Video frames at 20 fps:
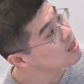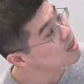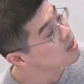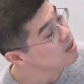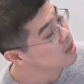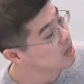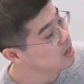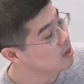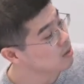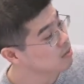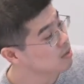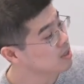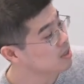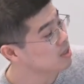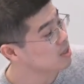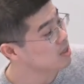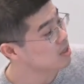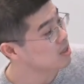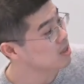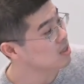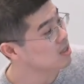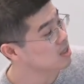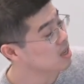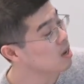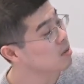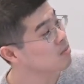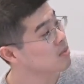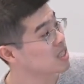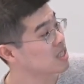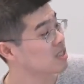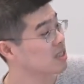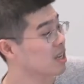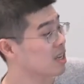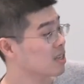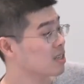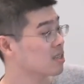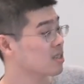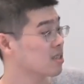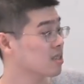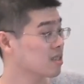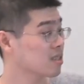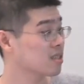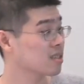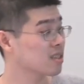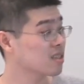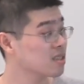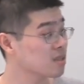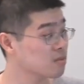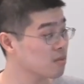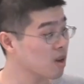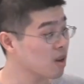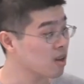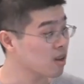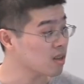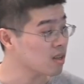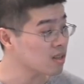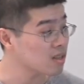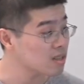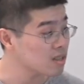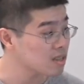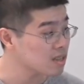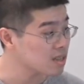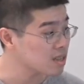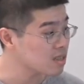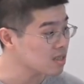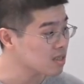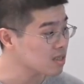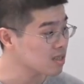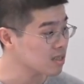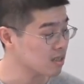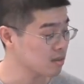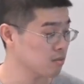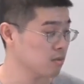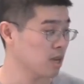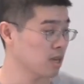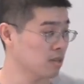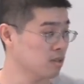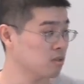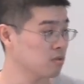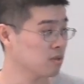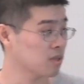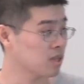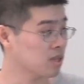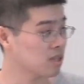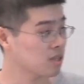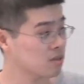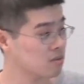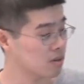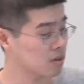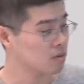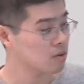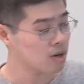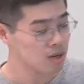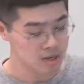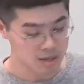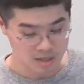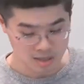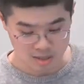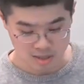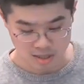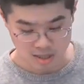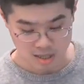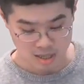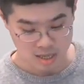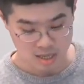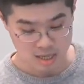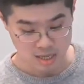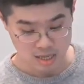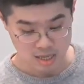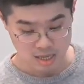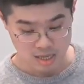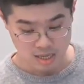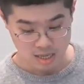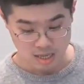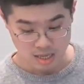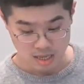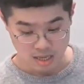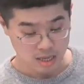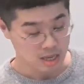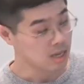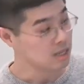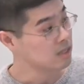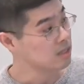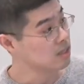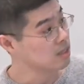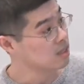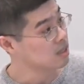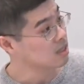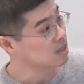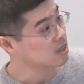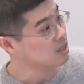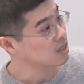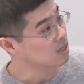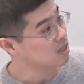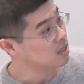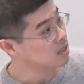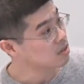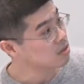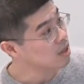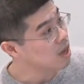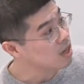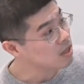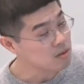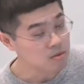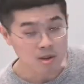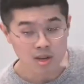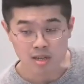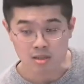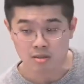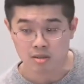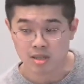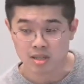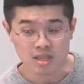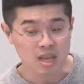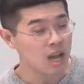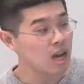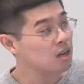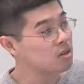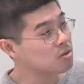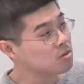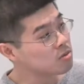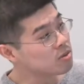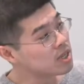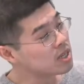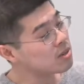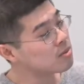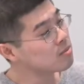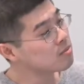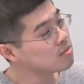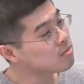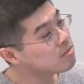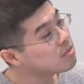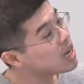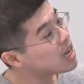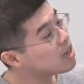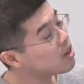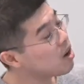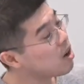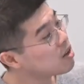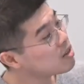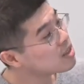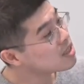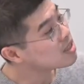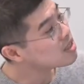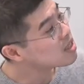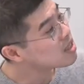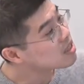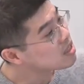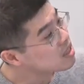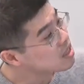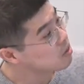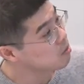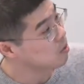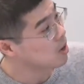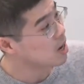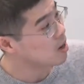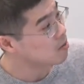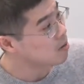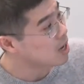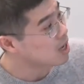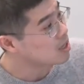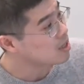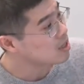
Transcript: uh, with some mistakes, small into the three quarters. And uh, so now the question is, how do we make all these things in one round?